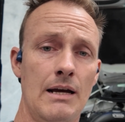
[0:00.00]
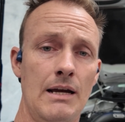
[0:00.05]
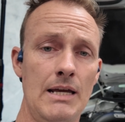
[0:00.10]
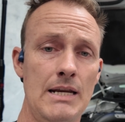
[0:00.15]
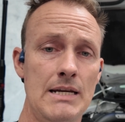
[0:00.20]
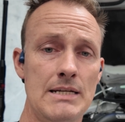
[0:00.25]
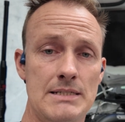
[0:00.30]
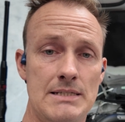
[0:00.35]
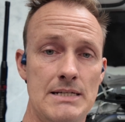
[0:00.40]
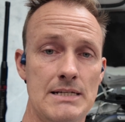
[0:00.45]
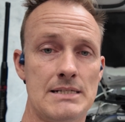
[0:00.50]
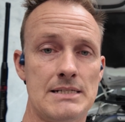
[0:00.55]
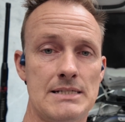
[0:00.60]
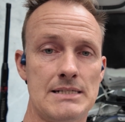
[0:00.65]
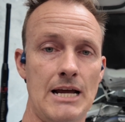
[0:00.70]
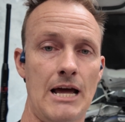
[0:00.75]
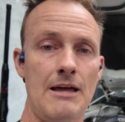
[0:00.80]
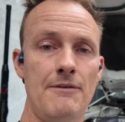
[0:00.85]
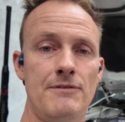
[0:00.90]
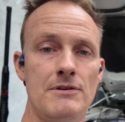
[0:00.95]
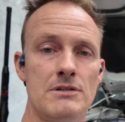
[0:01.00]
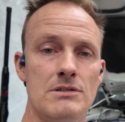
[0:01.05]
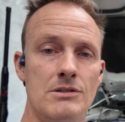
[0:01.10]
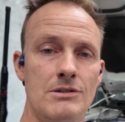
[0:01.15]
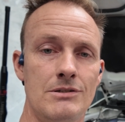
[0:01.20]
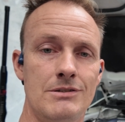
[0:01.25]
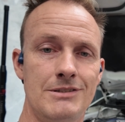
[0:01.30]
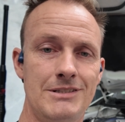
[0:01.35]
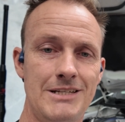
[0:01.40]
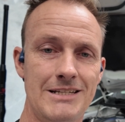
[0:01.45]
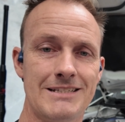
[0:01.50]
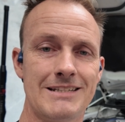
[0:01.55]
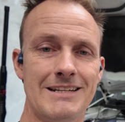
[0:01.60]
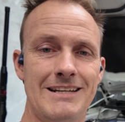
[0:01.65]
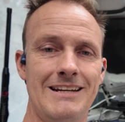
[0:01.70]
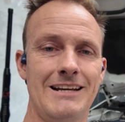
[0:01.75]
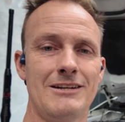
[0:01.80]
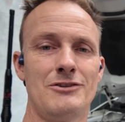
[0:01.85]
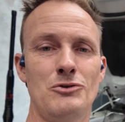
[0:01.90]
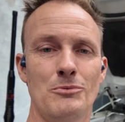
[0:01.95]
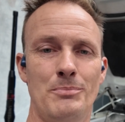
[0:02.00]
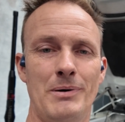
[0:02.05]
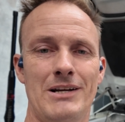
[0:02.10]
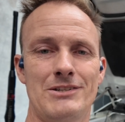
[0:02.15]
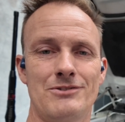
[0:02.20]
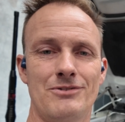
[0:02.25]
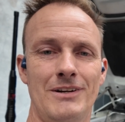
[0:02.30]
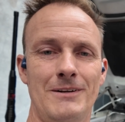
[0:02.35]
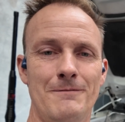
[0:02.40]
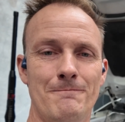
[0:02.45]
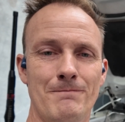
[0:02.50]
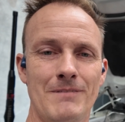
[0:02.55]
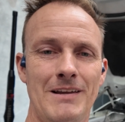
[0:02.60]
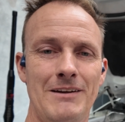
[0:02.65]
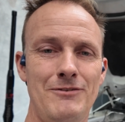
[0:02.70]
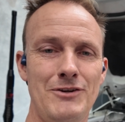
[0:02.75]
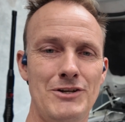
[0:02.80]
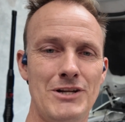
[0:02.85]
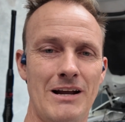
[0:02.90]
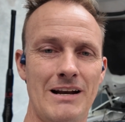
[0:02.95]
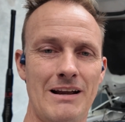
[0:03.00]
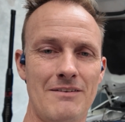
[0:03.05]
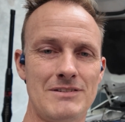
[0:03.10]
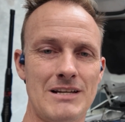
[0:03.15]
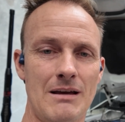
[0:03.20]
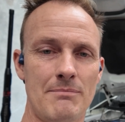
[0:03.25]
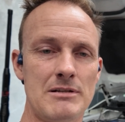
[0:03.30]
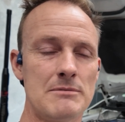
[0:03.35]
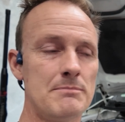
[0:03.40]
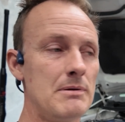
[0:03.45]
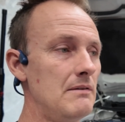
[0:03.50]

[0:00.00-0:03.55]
it is just safest to disconnect your battery if you don't have zappers.